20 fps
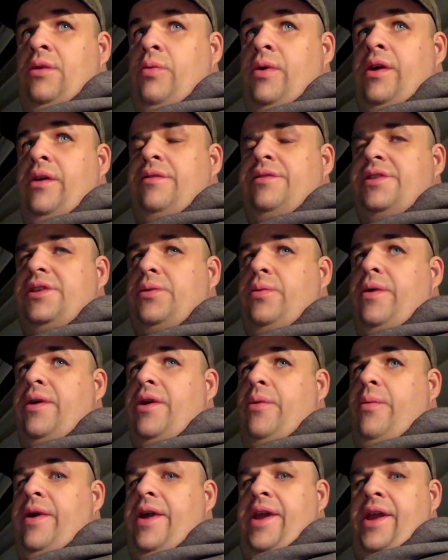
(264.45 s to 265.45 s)
well,
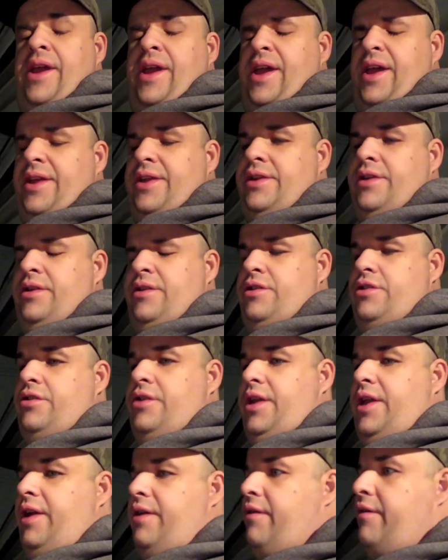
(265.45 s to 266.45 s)
squared away and
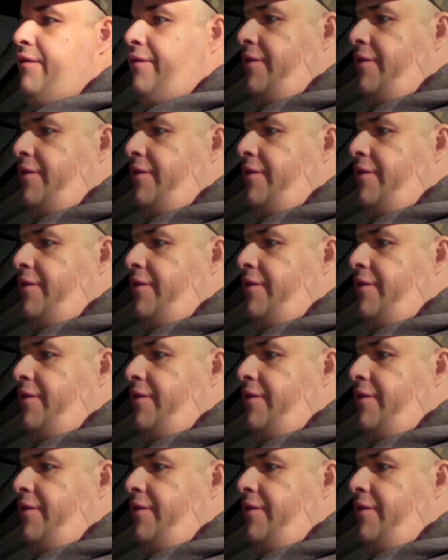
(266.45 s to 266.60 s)
took care